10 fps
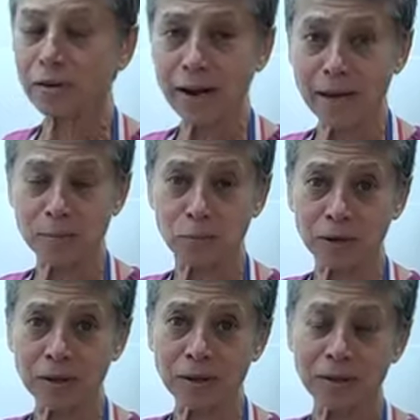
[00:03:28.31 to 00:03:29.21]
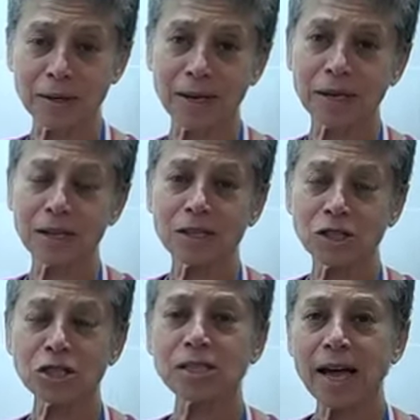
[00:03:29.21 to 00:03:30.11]
apron
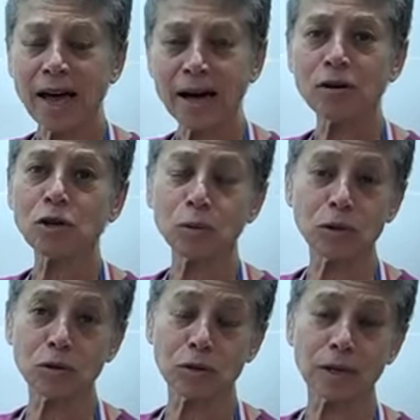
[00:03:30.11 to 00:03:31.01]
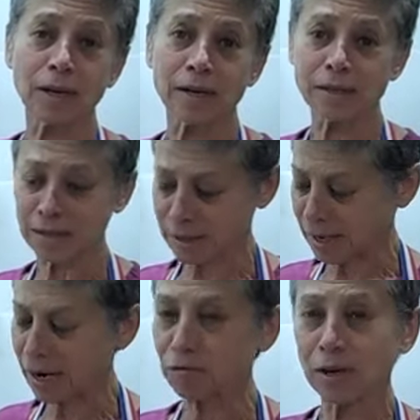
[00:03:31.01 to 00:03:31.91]
just how you would do the cuts
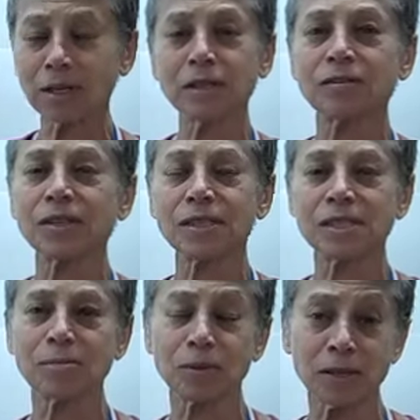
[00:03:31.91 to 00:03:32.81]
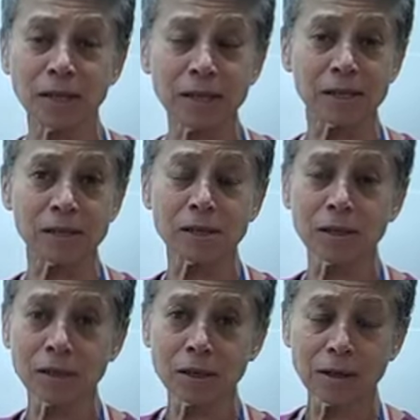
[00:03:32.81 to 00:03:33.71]
and how relatively simple it is.
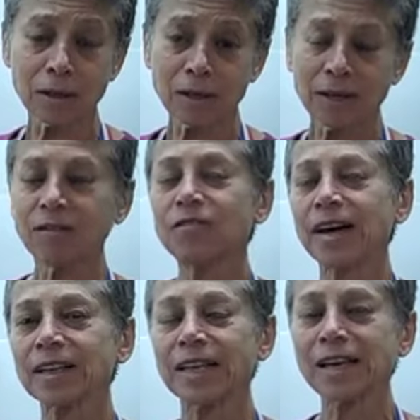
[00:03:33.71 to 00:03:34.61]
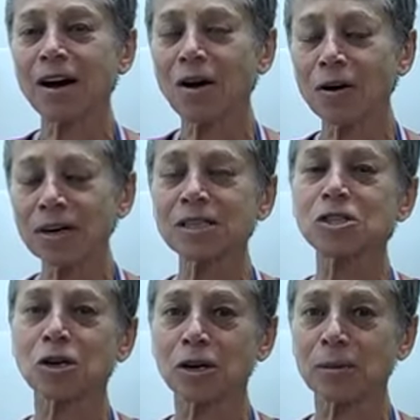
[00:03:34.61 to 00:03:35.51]
In fact, the hardest
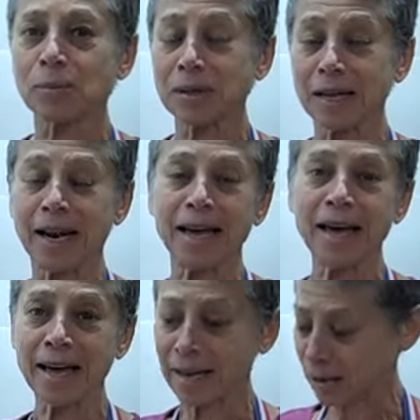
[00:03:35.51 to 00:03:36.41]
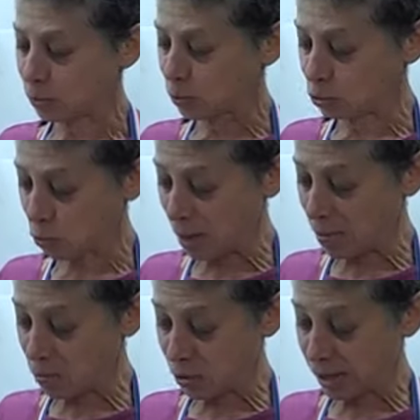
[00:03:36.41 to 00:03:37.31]
job that I had was
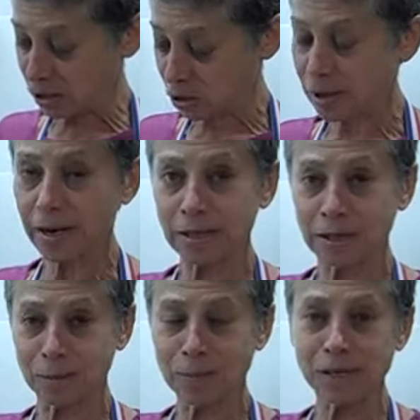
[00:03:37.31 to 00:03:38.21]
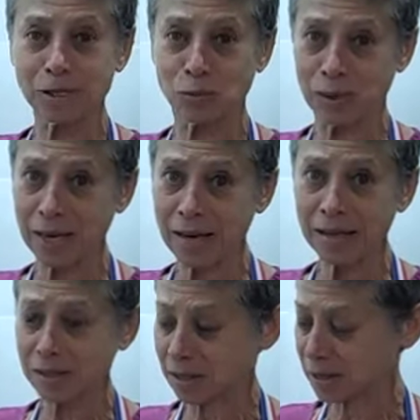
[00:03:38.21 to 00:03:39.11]
remembering to cut the pieces with the
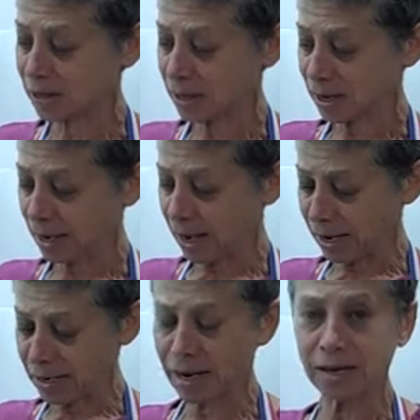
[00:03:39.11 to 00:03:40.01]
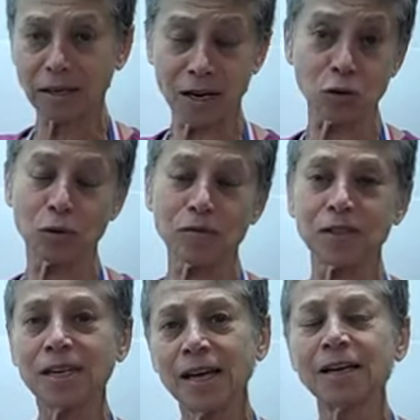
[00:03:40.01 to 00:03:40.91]
X's and not cut off
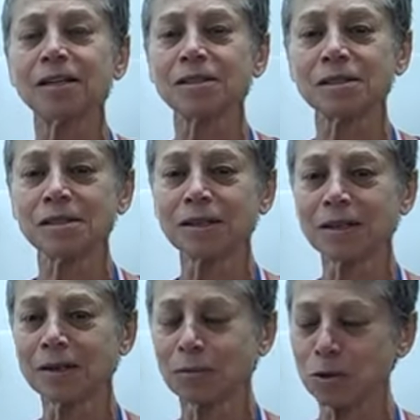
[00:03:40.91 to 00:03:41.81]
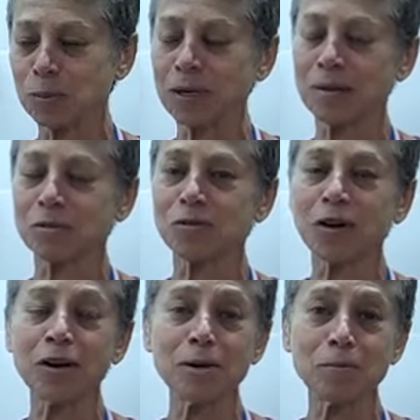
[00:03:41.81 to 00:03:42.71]
the tenons, which becomes
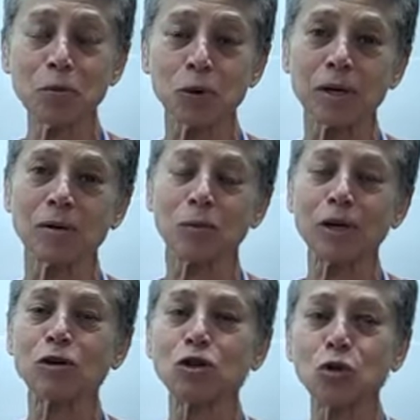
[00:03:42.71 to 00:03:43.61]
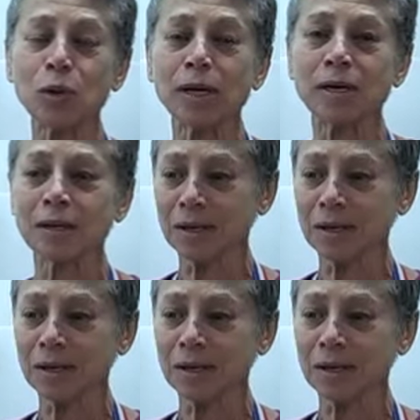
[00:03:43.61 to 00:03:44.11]
very important when you're doing